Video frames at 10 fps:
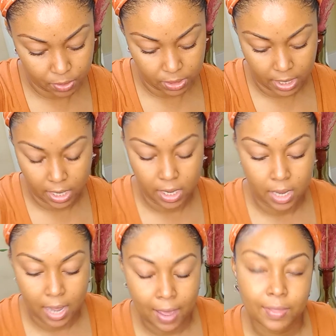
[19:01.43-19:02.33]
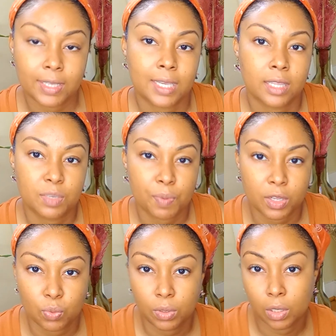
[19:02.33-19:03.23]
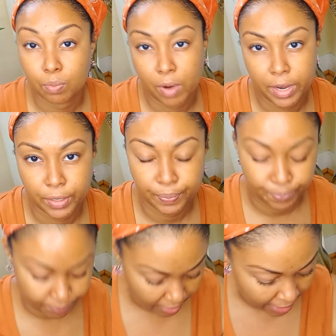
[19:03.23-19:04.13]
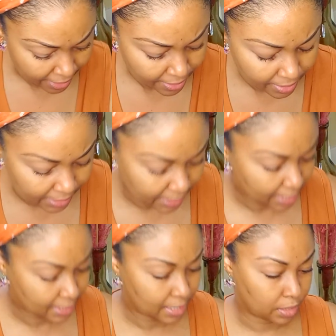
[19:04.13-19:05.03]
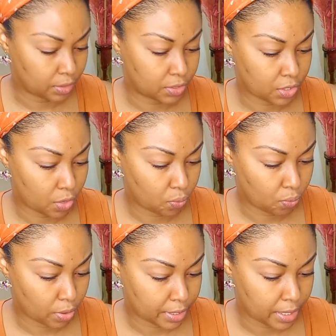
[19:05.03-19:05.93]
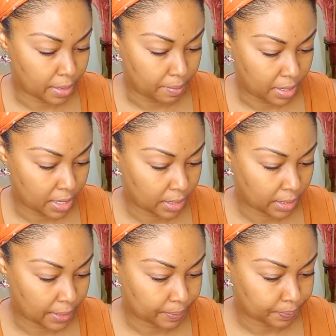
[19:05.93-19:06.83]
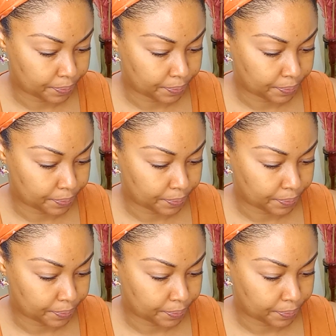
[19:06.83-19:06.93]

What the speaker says: per day, and they say the spots will look brighter. And I think it says that it will start working immediately.